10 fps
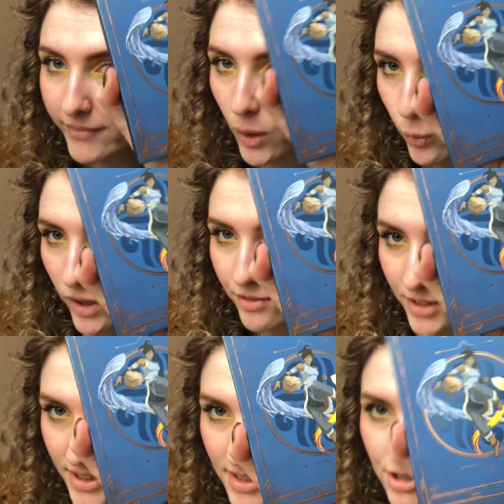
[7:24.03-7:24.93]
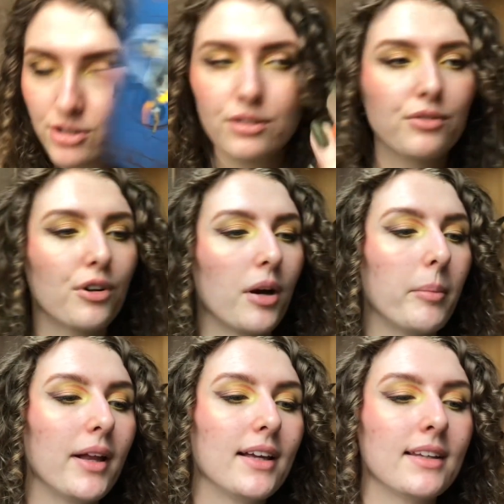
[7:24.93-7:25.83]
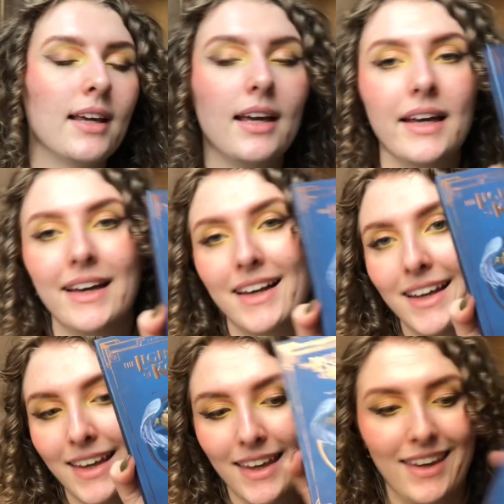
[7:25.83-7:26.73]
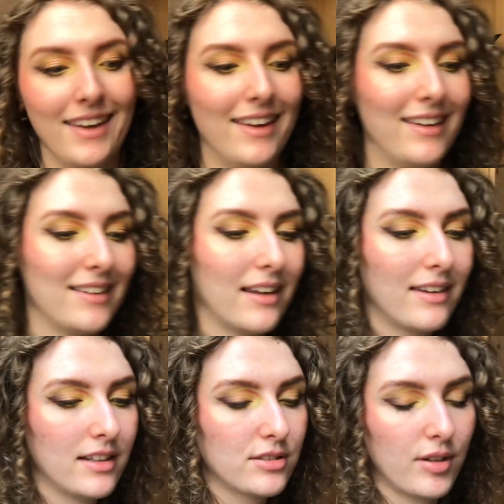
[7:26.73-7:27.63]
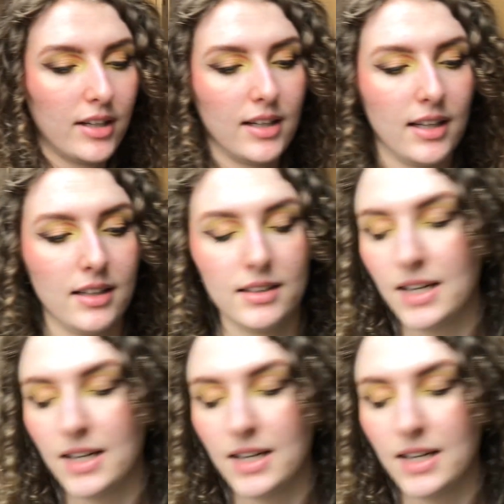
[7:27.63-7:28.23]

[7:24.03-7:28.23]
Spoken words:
we have this Legend of Korra palette, and I think it's great. And